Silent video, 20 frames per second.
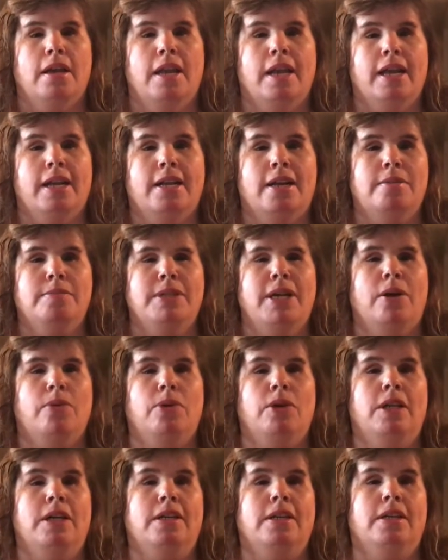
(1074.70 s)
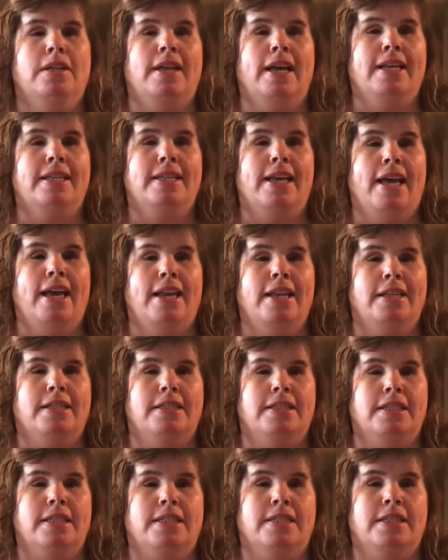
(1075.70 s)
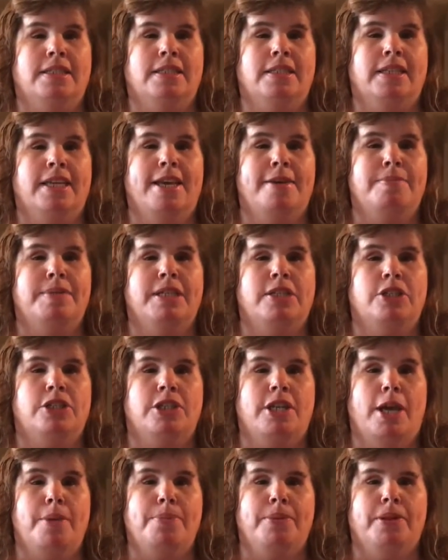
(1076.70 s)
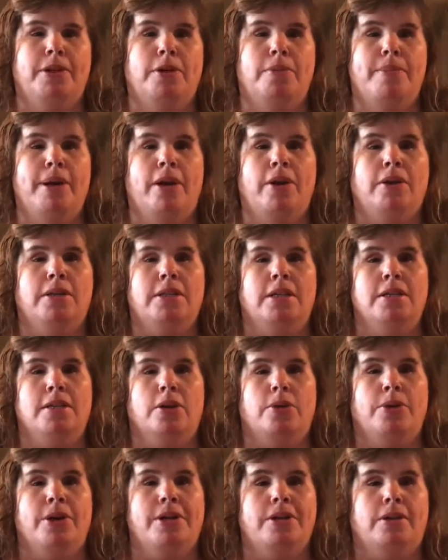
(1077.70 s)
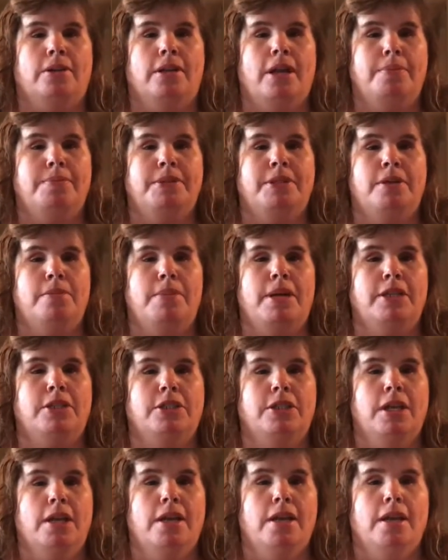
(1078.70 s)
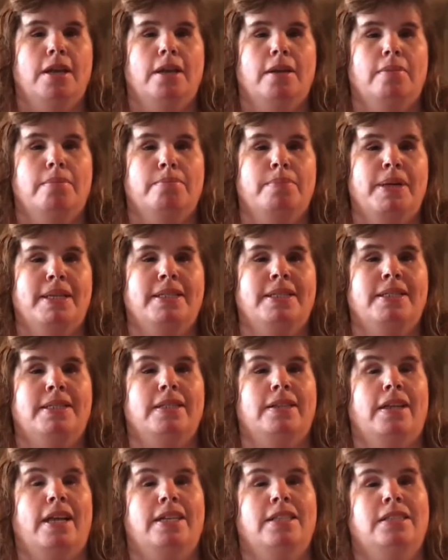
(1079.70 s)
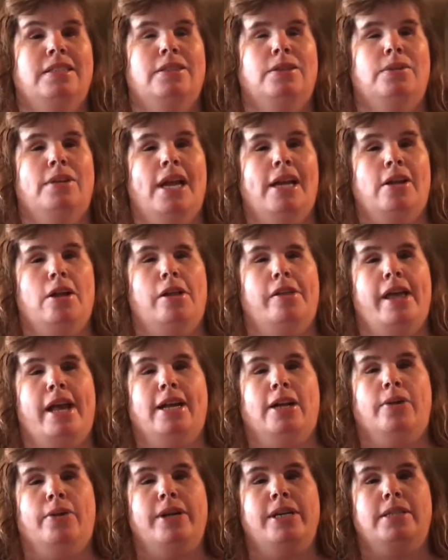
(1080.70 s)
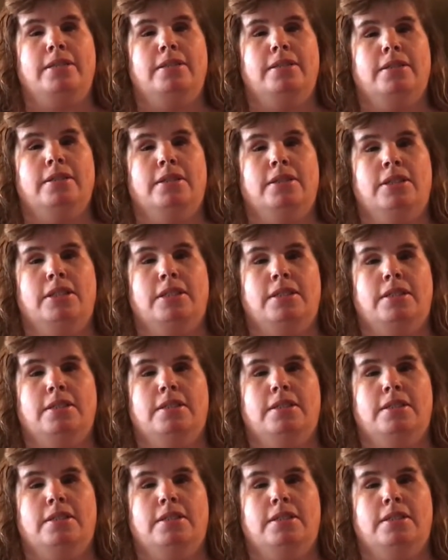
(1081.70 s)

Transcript: And it comes out really good like that. It keeps its shape a little better. It doesn't creakle up so much. But still, I just don't like all that grease. I'd